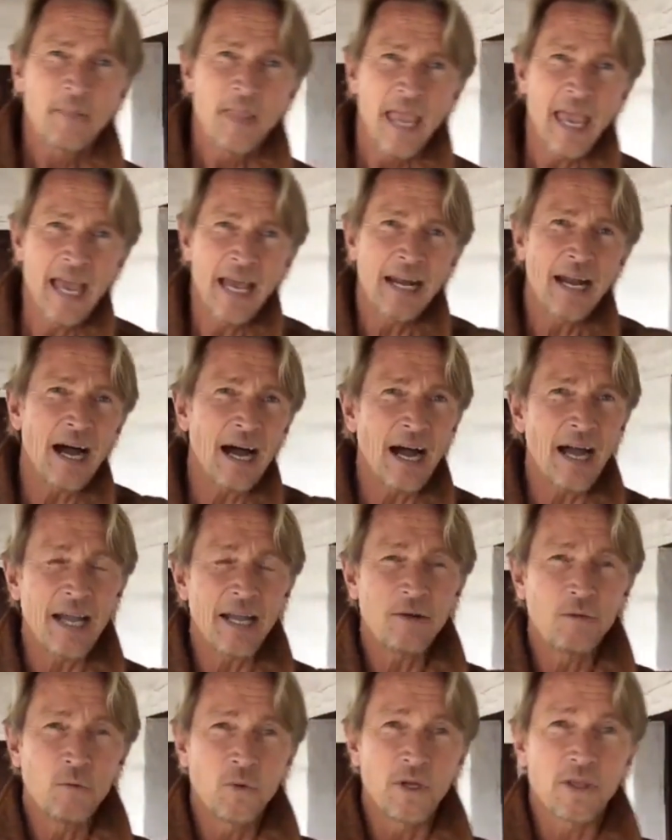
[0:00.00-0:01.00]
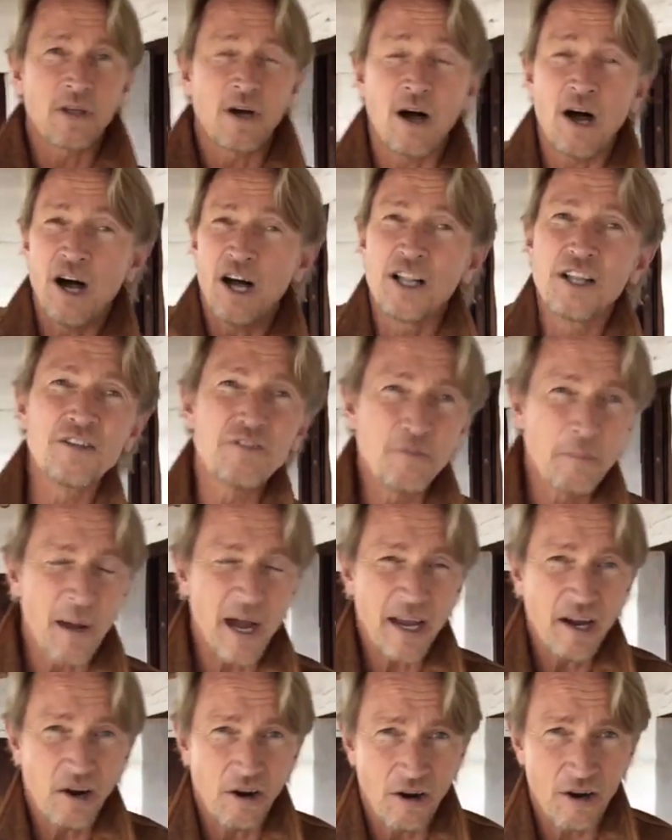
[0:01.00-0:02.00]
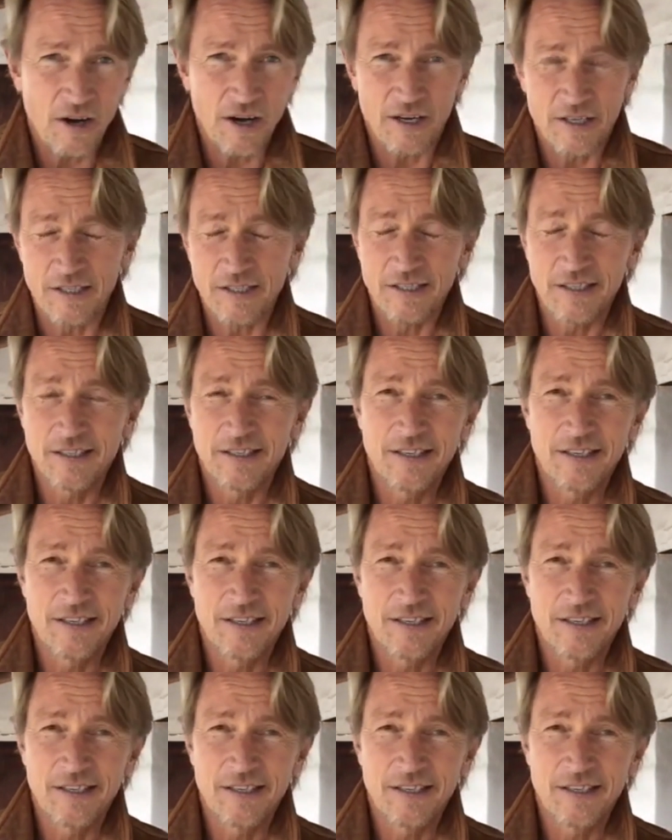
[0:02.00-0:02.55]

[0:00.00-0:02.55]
And I, with all of my heart,